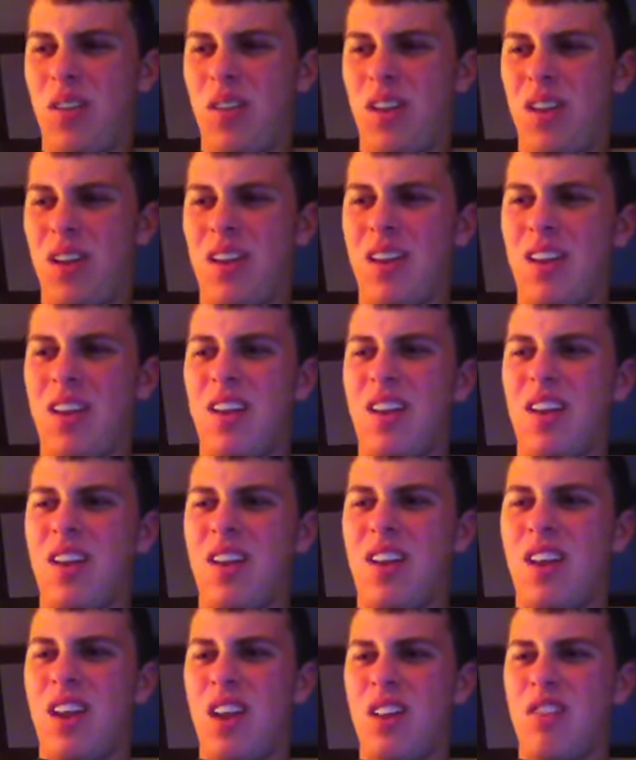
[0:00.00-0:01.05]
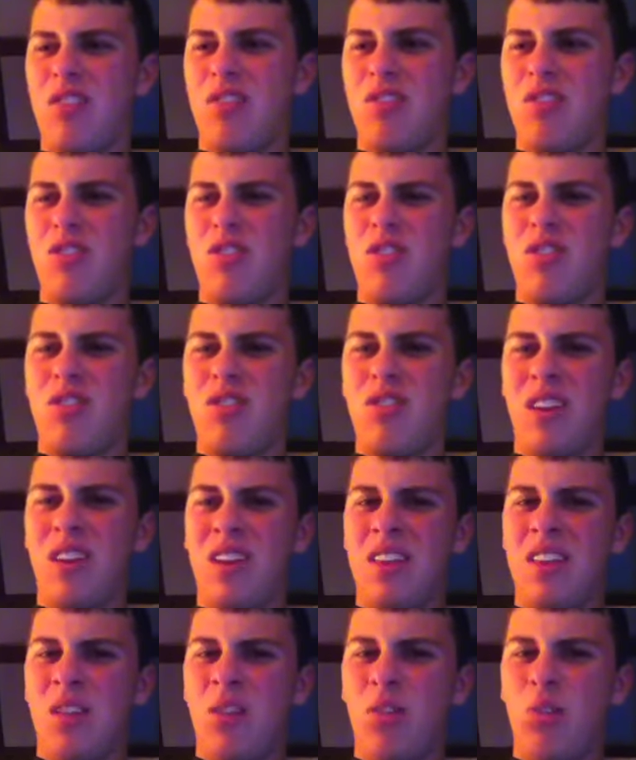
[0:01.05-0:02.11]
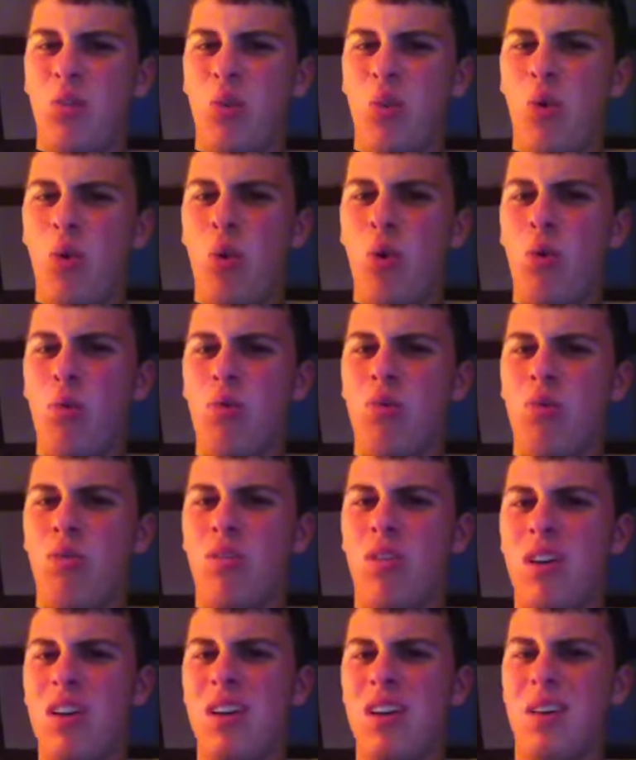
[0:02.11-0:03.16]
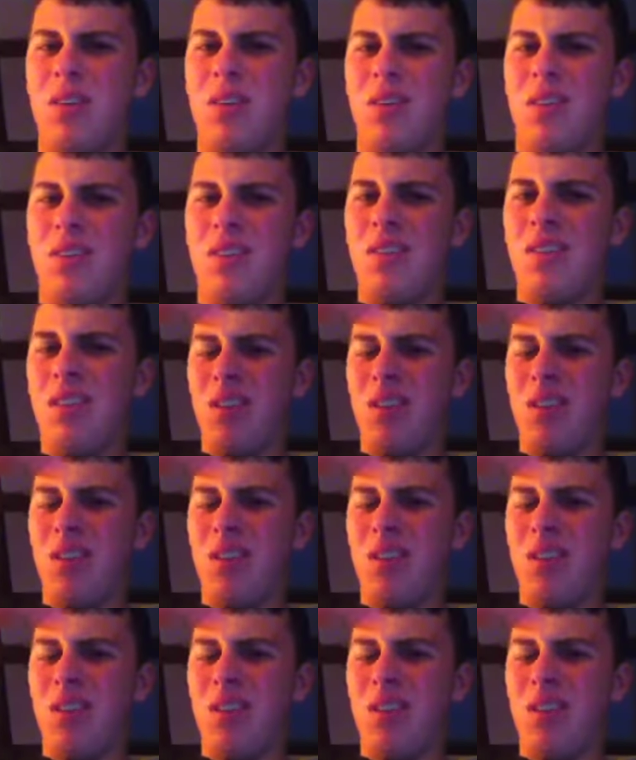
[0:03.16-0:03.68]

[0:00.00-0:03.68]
Like, it's just like this whole fucking,